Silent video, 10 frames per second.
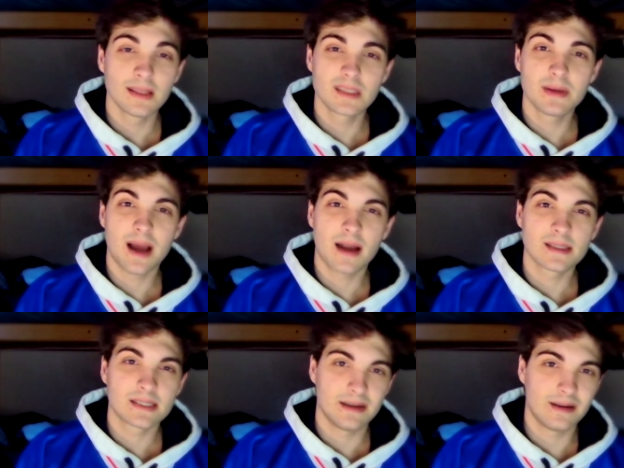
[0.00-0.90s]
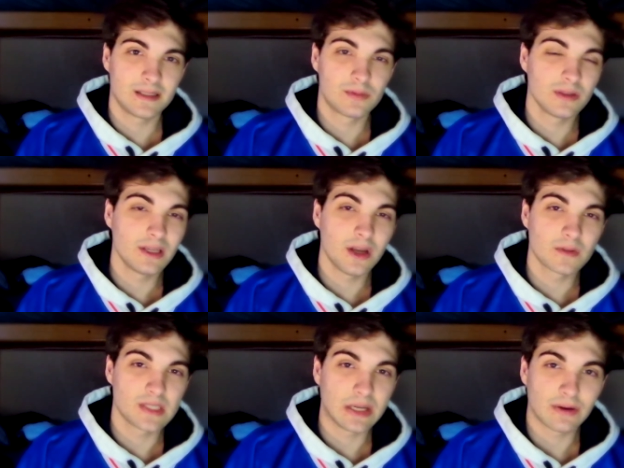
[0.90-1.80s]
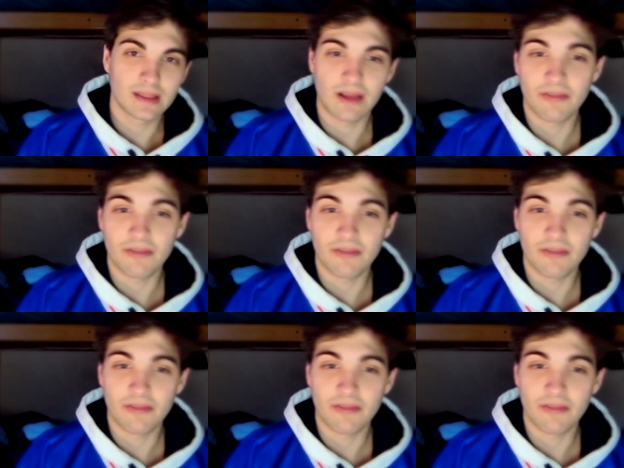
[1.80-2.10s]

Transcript: Let's be honest here, it's really no secret that